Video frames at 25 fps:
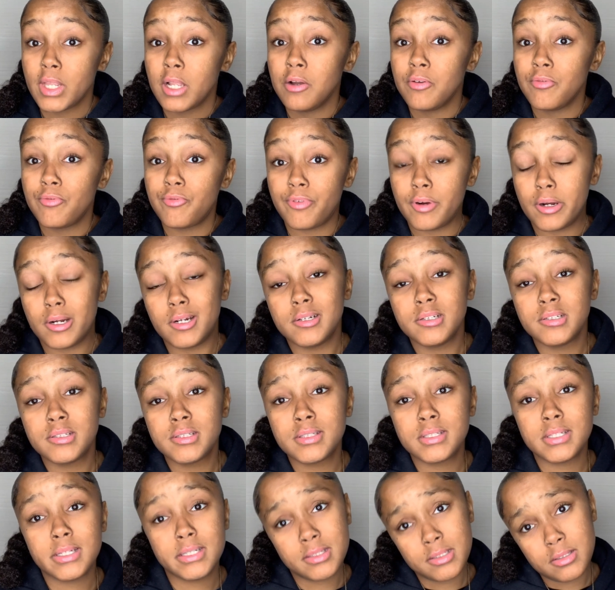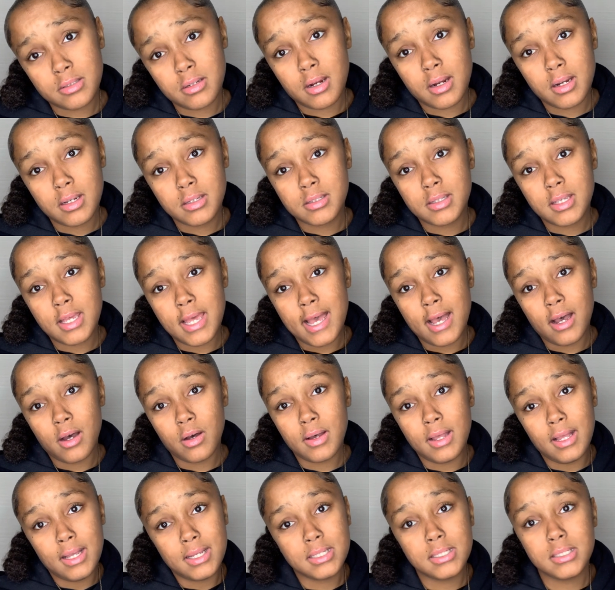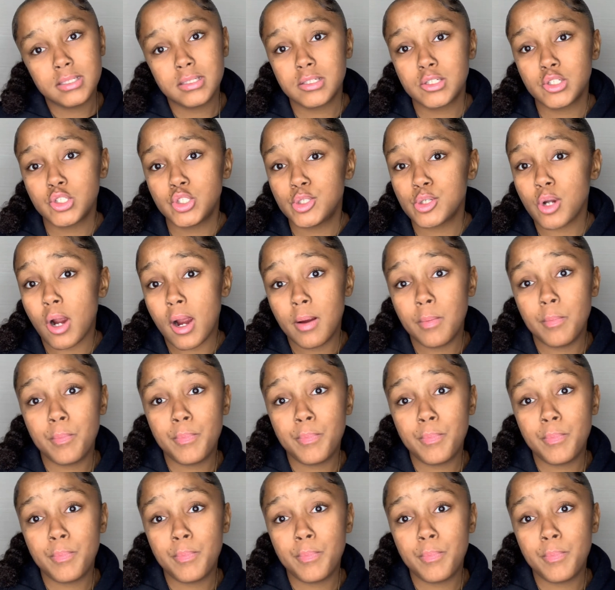first, it starts out as sharp